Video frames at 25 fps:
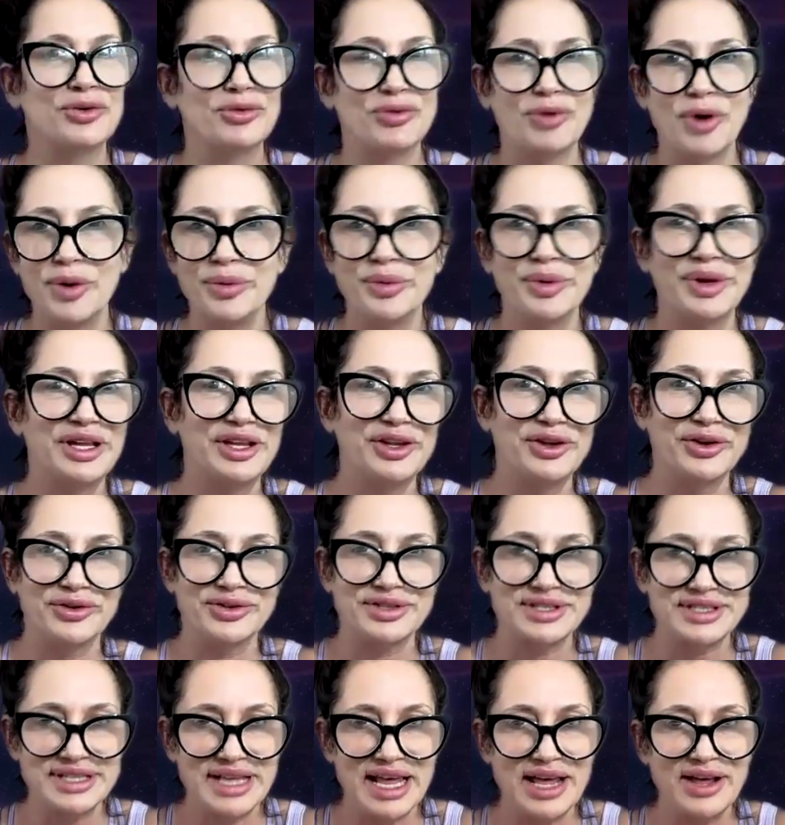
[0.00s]
growing
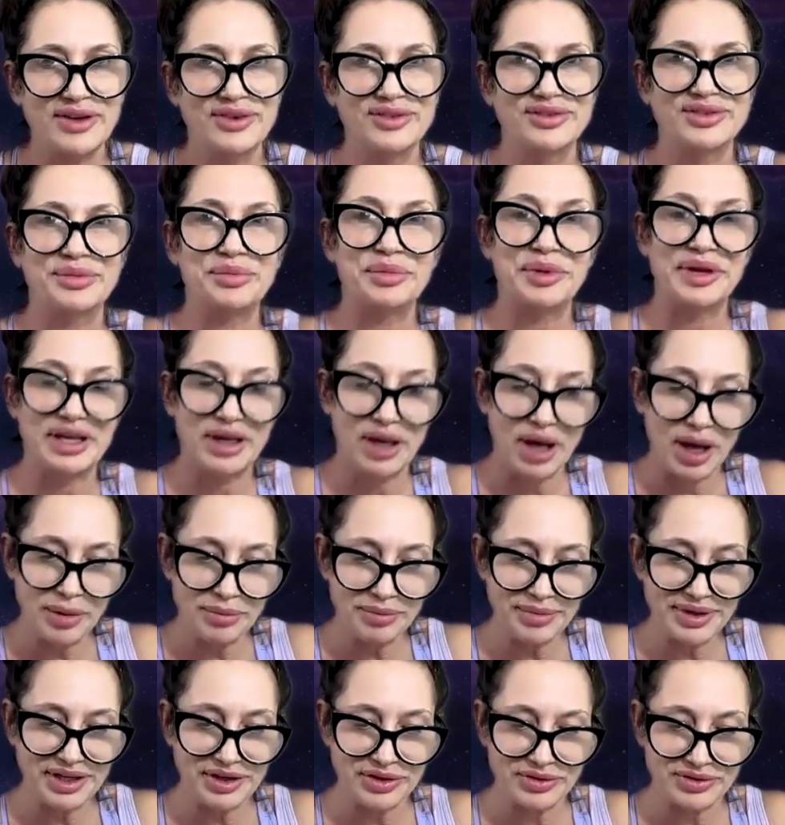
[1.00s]
yourselves,
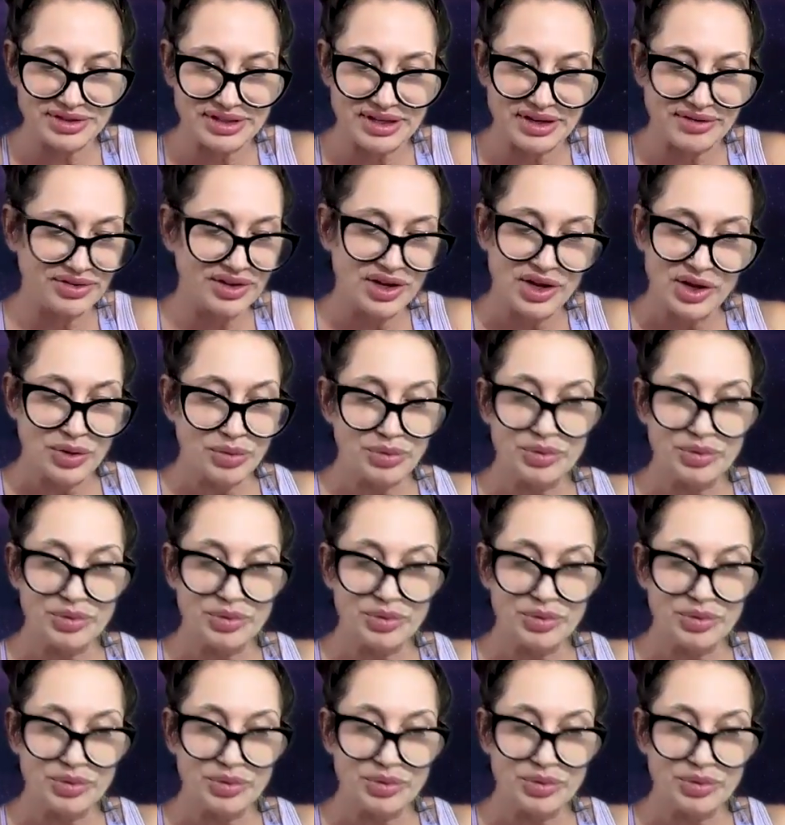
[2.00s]
becoming yourselves,